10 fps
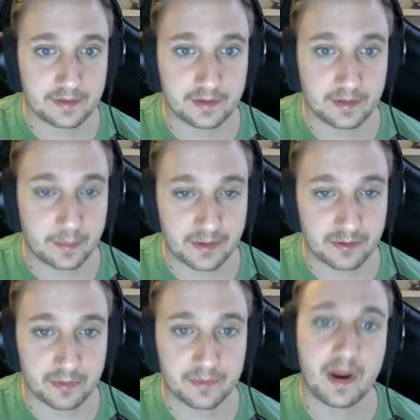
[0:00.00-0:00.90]
mean,
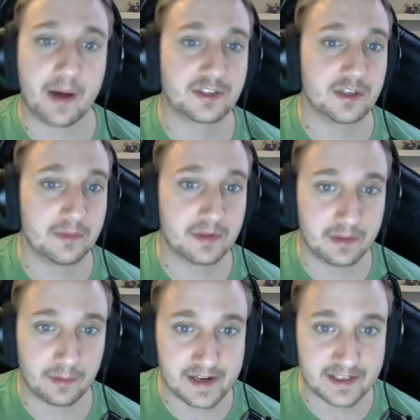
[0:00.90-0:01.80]
there's not too many
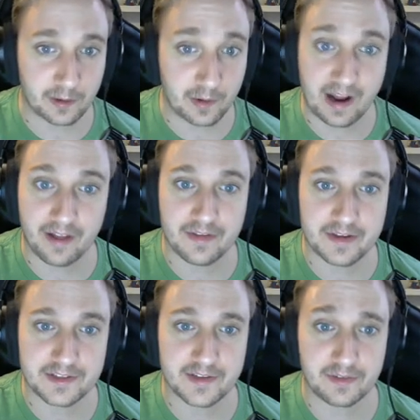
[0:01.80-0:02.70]
ways around
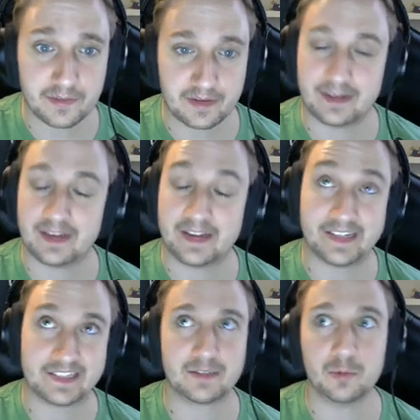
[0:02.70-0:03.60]
this.
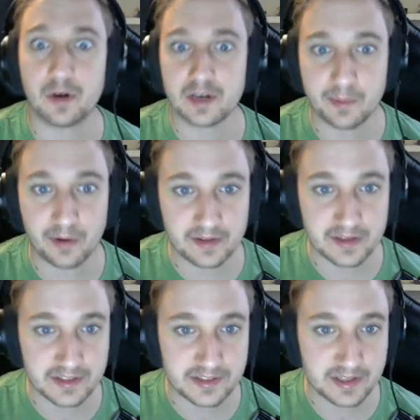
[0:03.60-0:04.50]
Unless you wanted to play
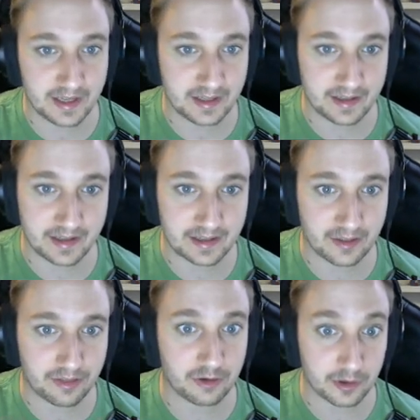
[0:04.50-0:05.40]
this in like
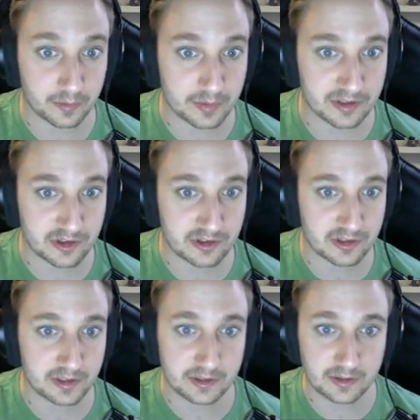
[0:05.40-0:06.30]
third position
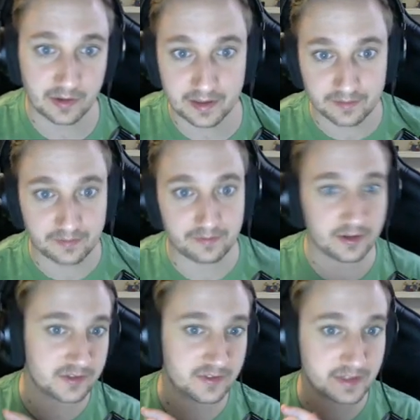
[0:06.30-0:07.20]
and do like
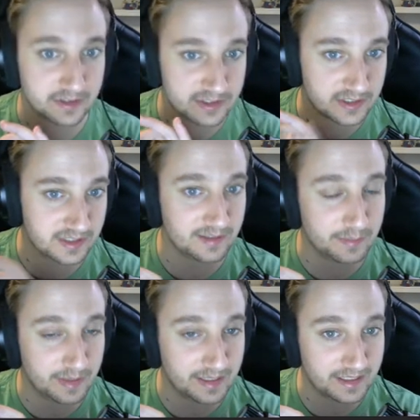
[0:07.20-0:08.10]
first finger C,
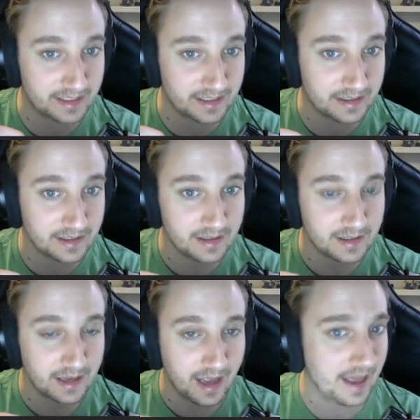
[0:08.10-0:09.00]
pinky
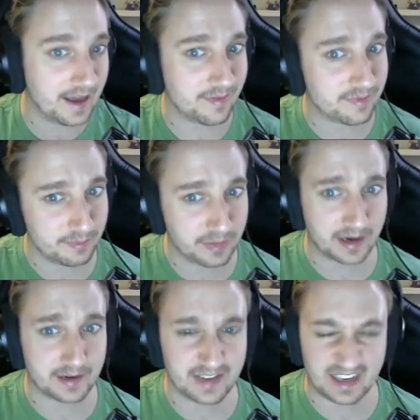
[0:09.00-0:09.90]
F, but
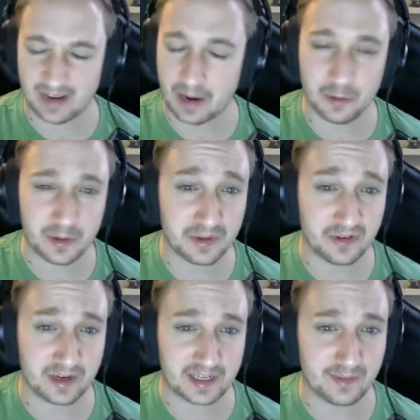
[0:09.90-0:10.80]
I really wouldn't
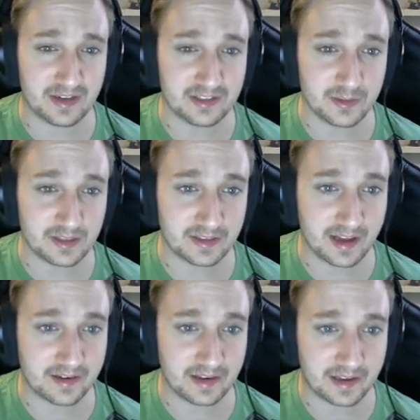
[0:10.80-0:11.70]
recommend doing
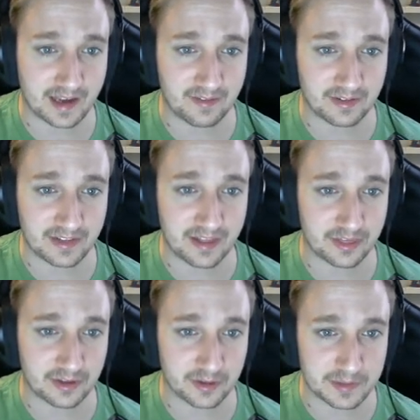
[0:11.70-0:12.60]
that and like having that in
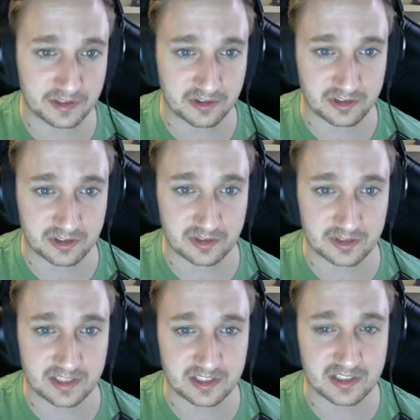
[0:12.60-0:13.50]
third position too,
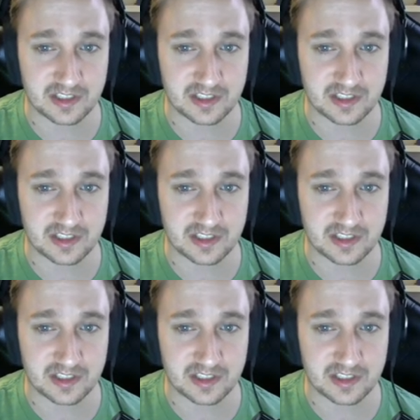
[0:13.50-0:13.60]
because